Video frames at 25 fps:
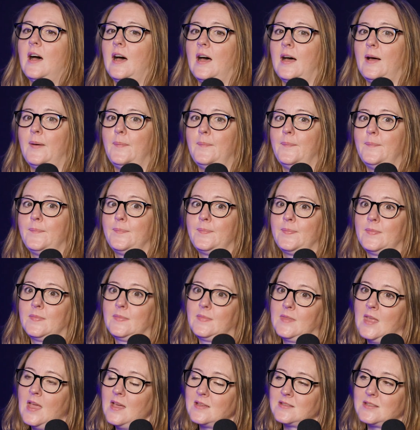
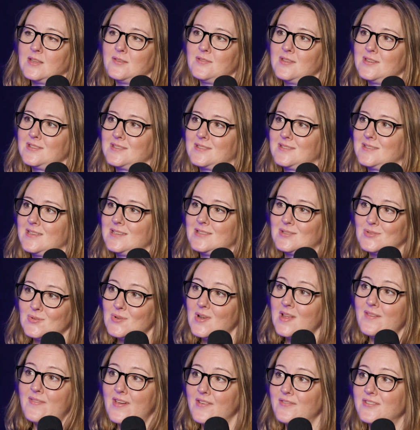So it's
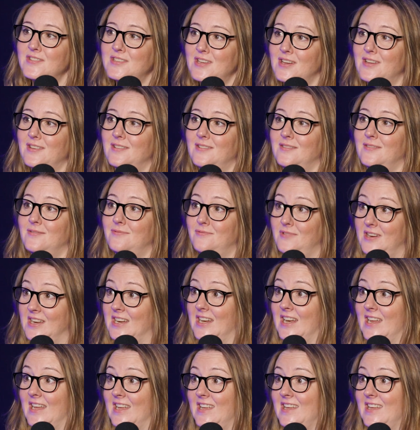all I've ever done really